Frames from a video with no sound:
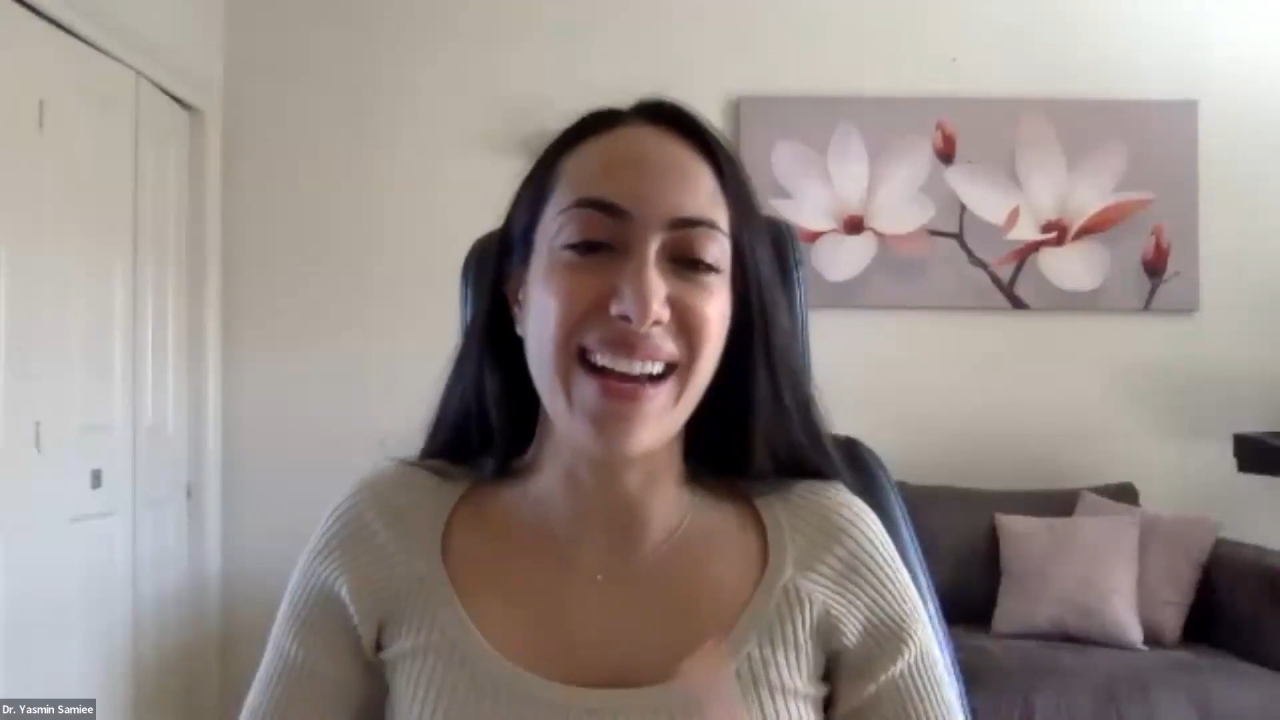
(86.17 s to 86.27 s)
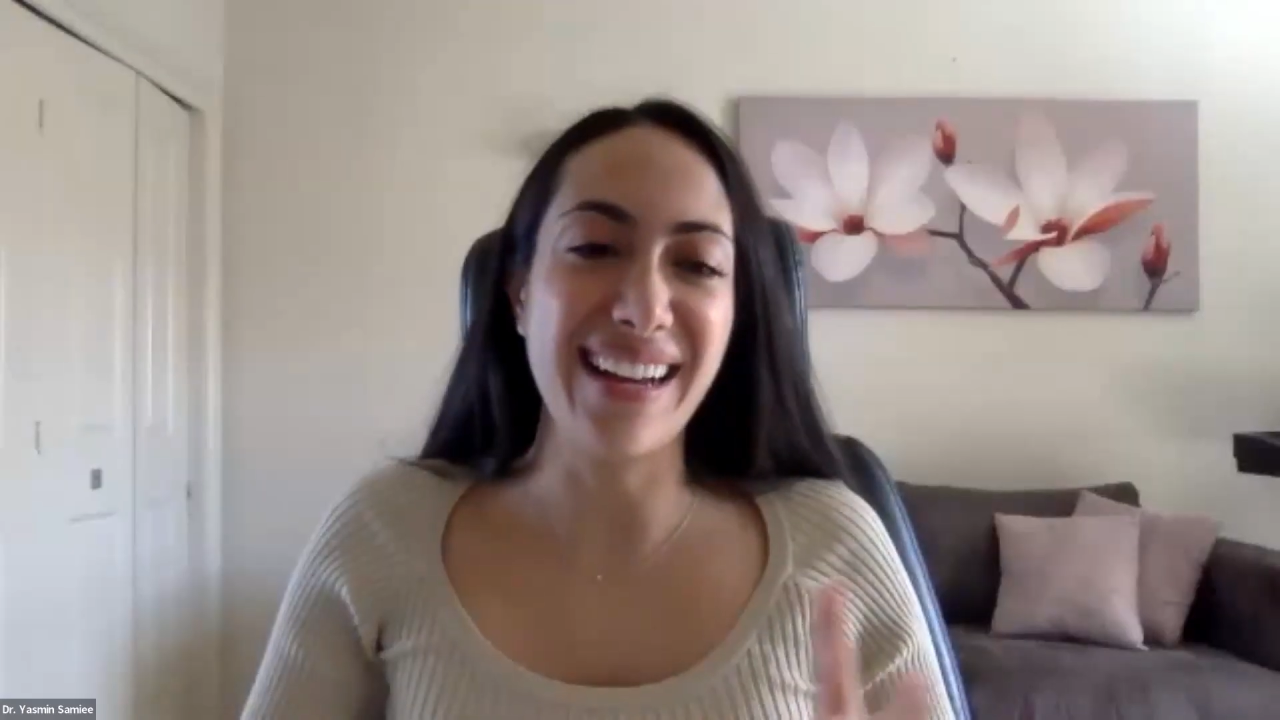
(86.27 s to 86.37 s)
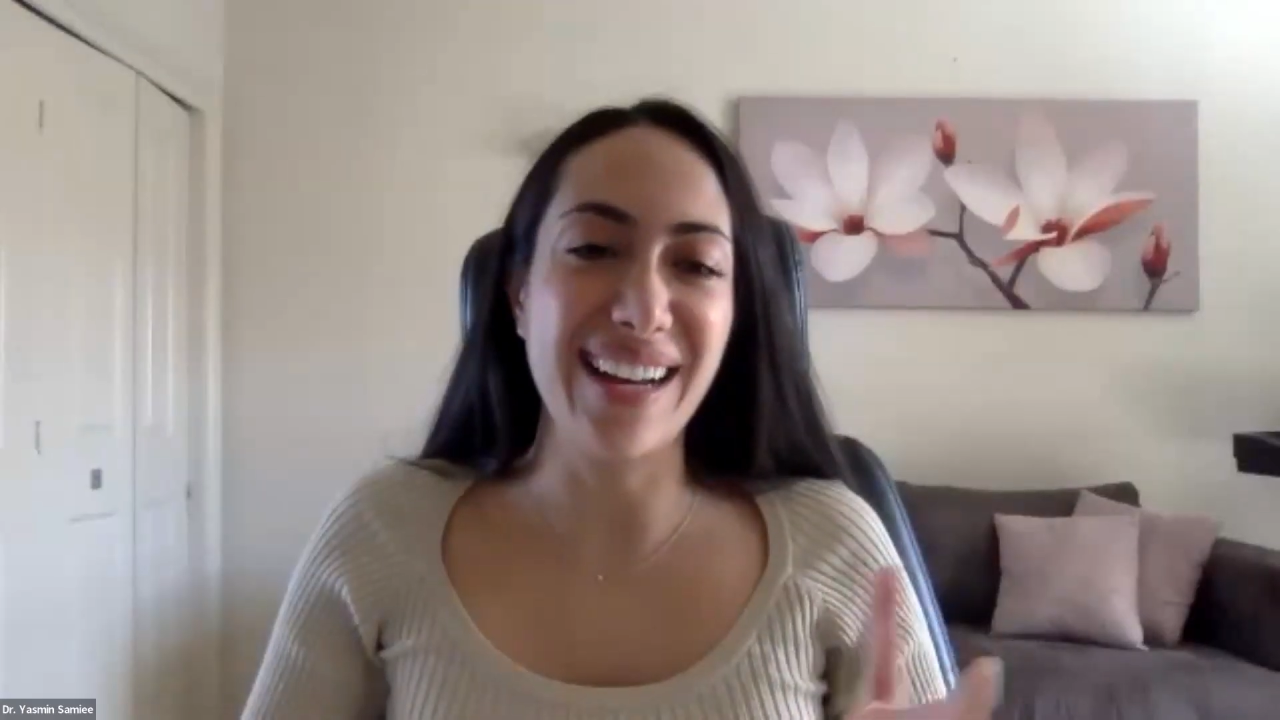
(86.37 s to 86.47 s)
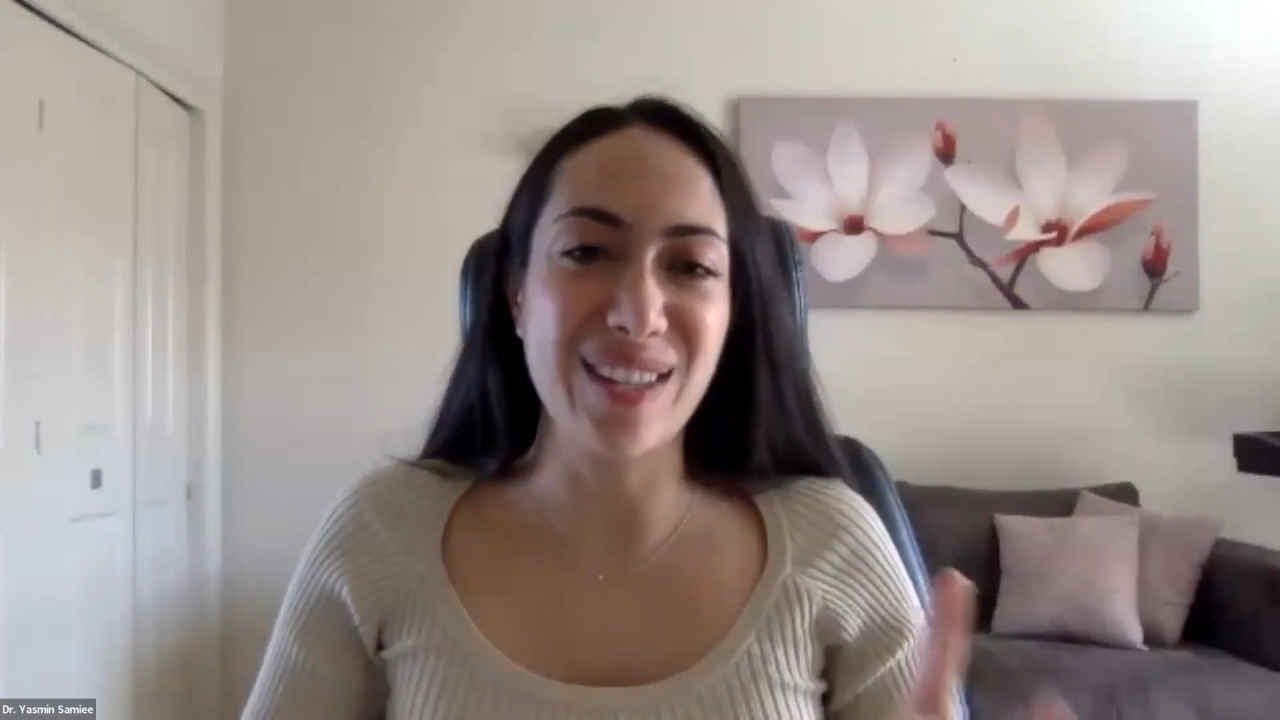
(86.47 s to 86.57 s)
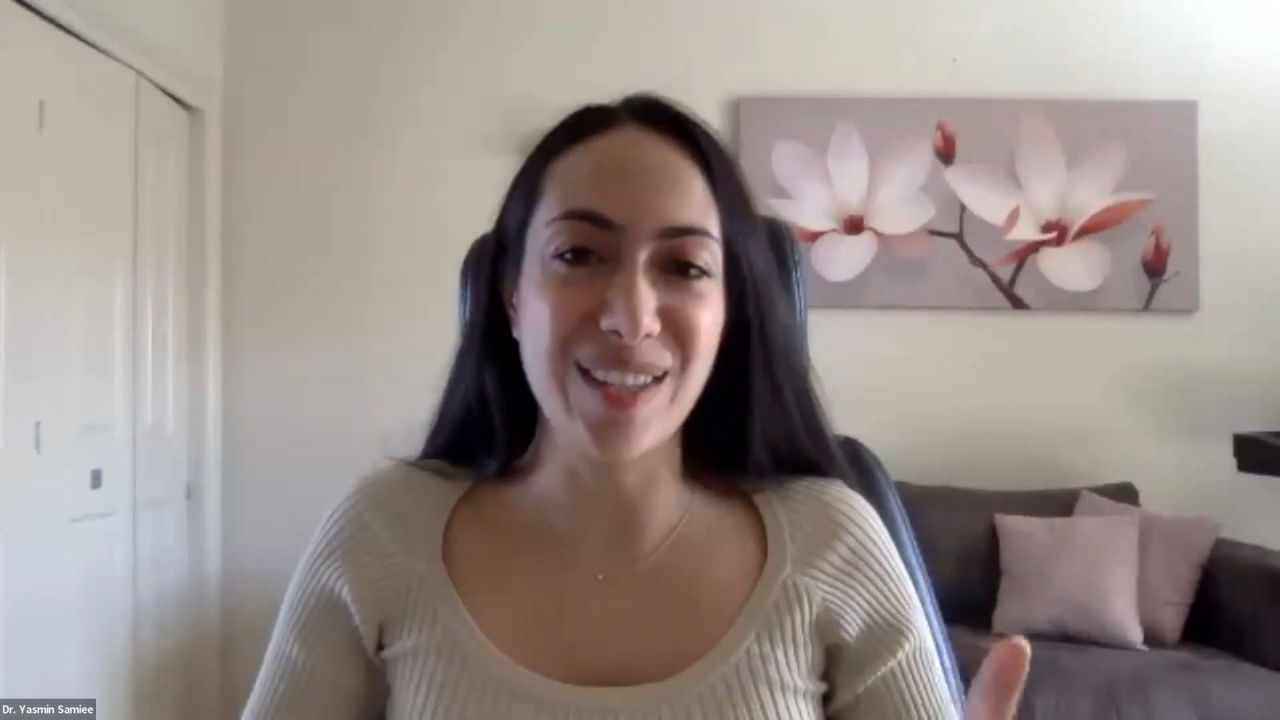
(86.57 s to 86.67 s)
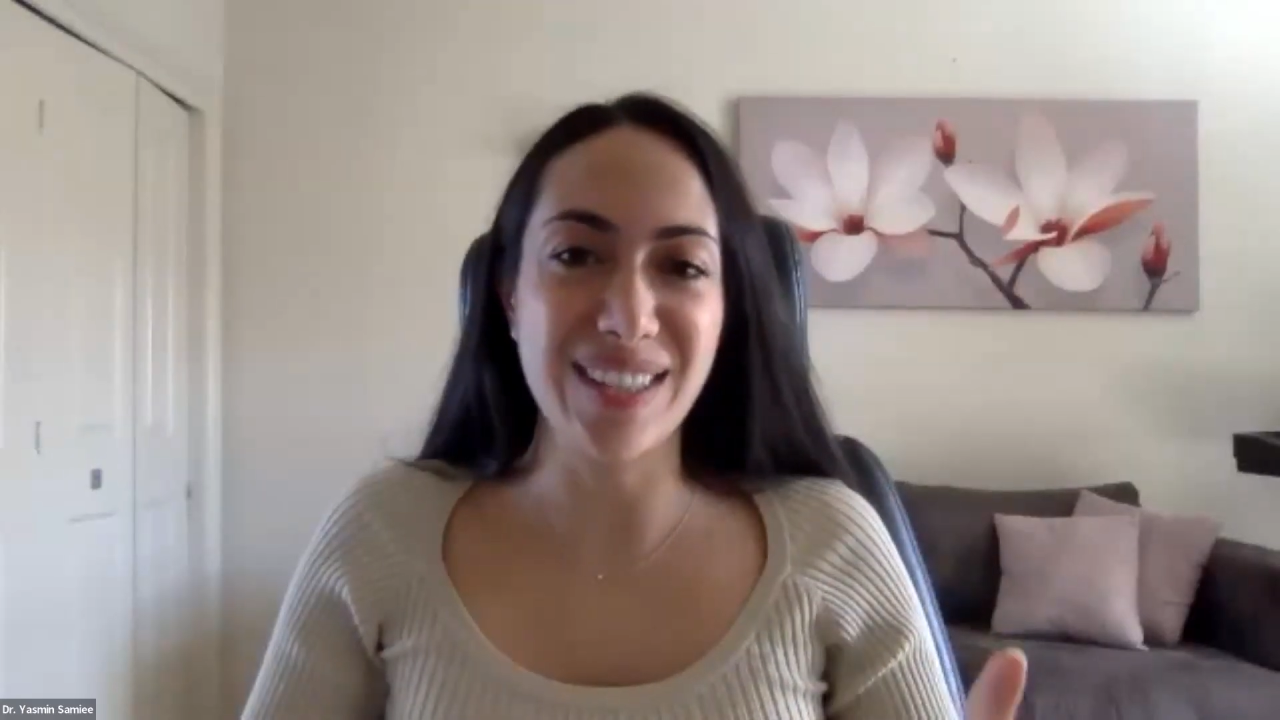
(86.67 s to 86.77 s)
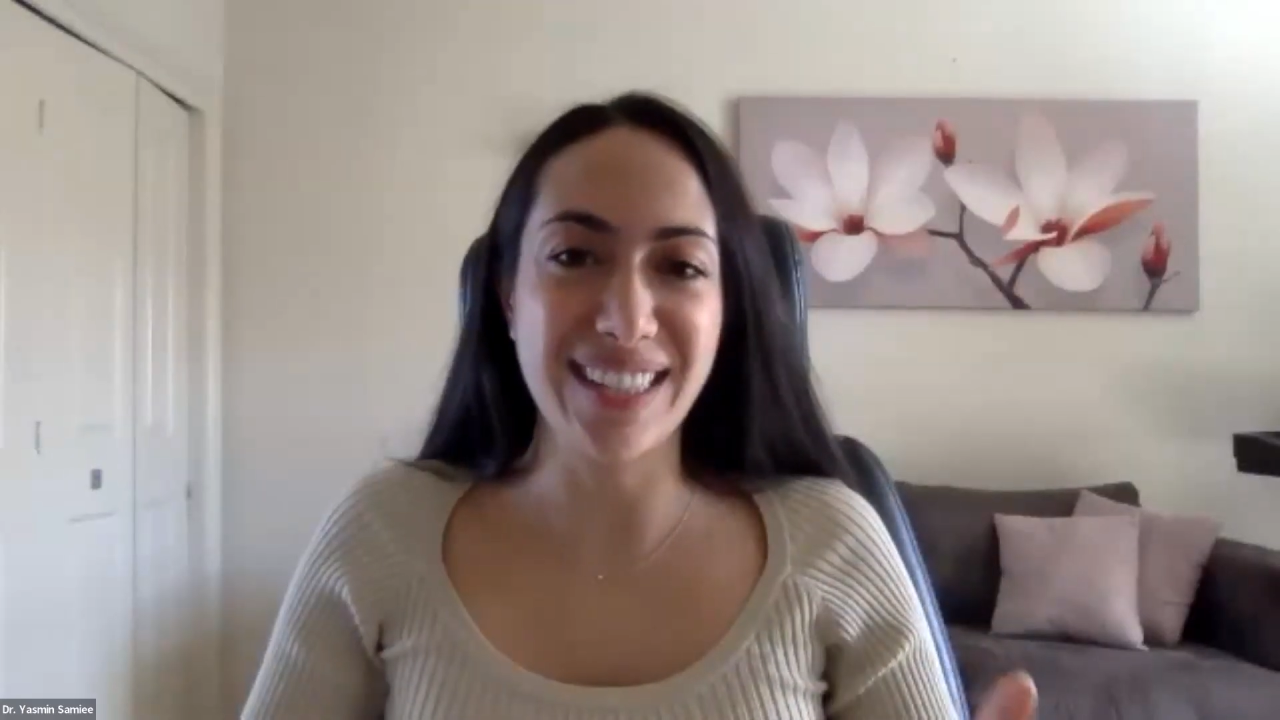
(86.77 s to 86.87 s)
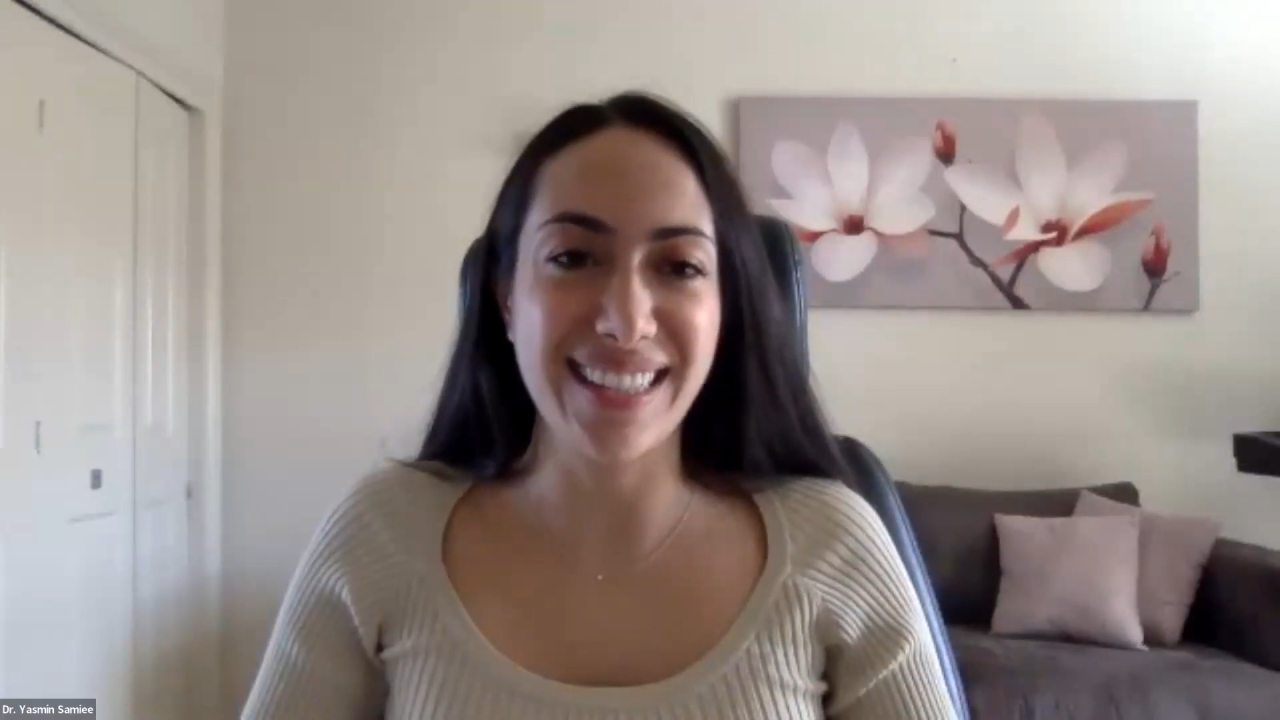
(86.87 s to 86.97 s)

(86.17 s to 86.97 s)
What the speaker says: I should